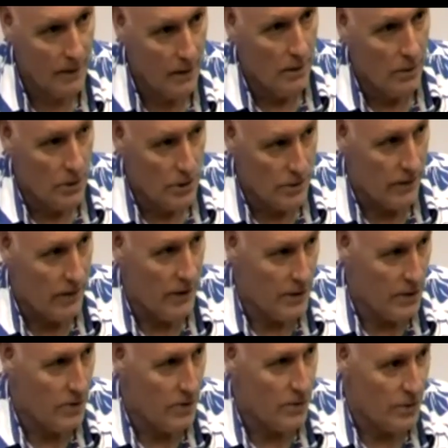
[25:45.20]
Christopher
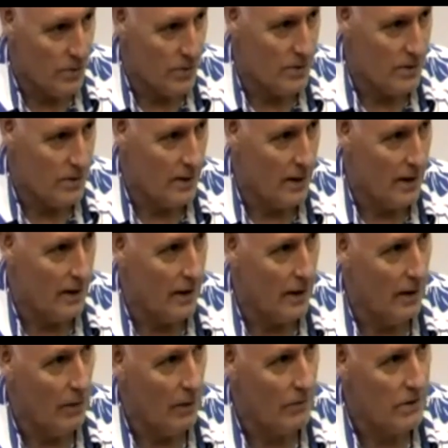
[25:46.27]
Hitchens, who's dead
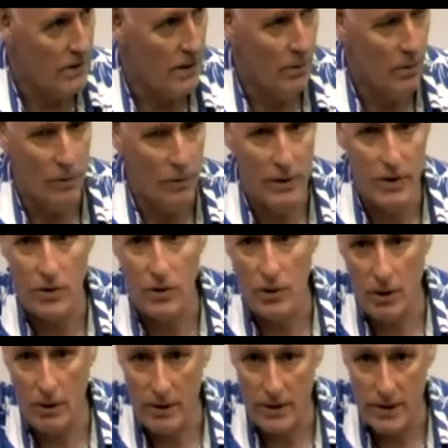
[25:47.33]
now, obviously, but Richard
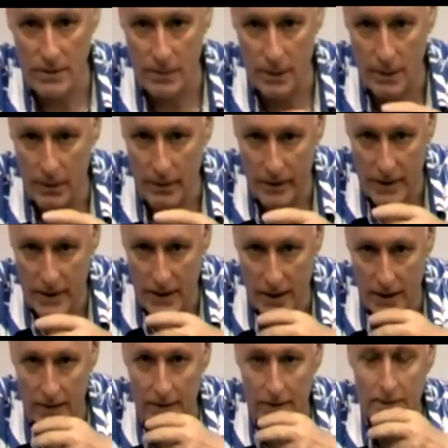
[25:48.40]
Dawkins and people of this
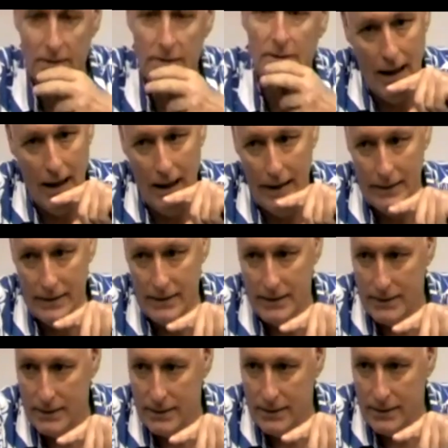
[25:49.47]
character. And
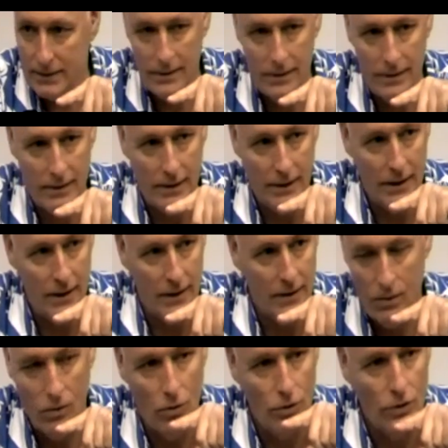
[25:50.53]
the
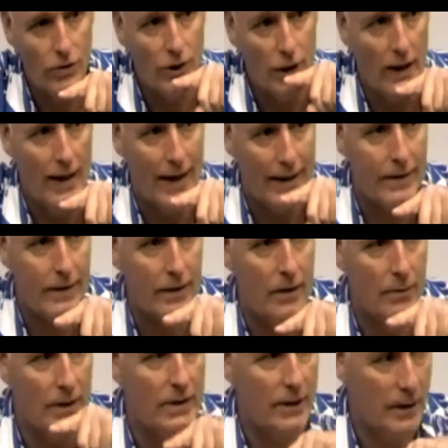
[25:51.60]
undialectical
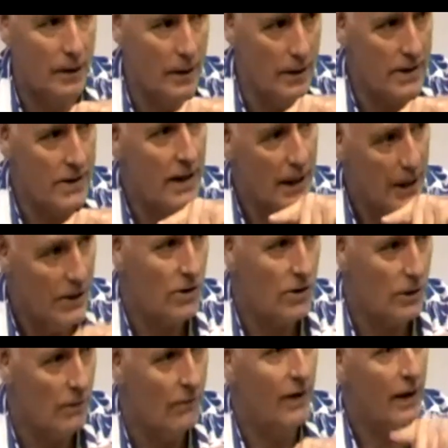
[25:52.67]
materialist nature
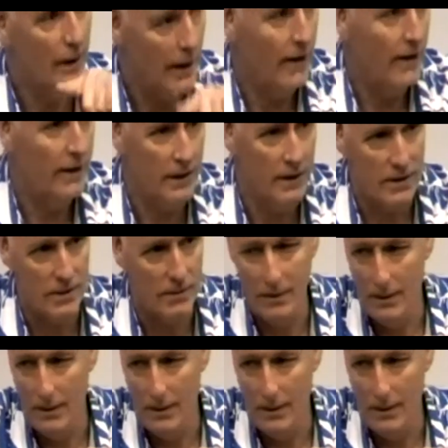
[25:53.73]
of their atheism